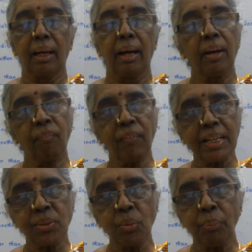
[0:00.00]

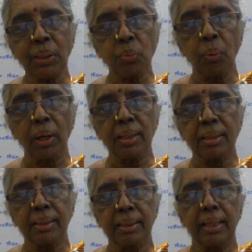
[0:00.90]
Reflexive means what?
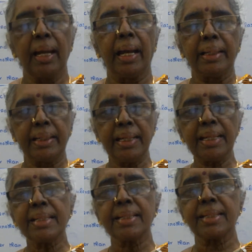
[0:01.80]

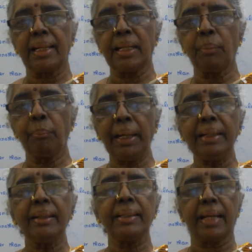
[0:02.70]
Each
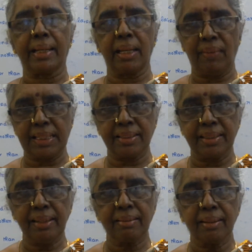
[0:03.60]
element in a given
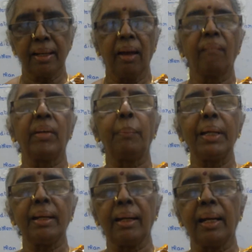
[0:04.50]
set will be
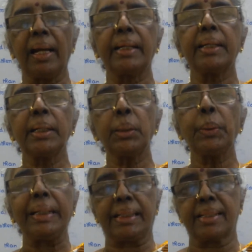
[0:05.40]
related
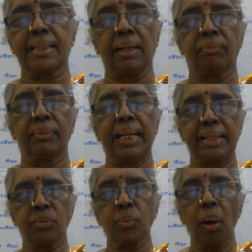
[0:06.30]
to itself. That
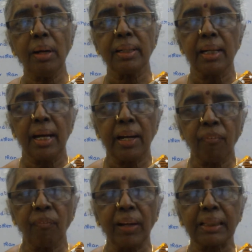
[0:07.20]
is called
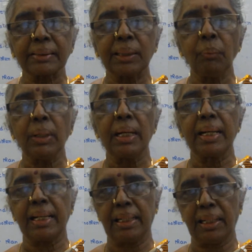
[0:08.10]
reflexive
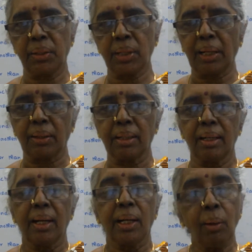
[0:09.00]
relation.
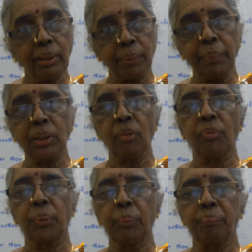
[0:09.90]
Now let me give
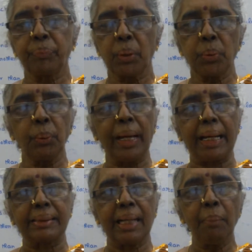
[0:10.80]
you 2
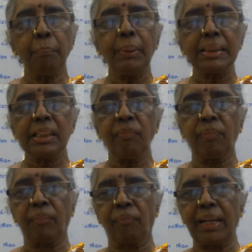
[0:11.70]
examples of
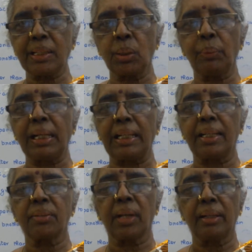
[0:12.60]
reflexive
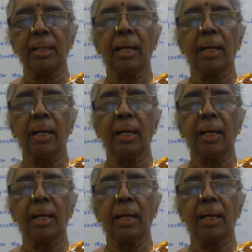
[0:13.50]
relation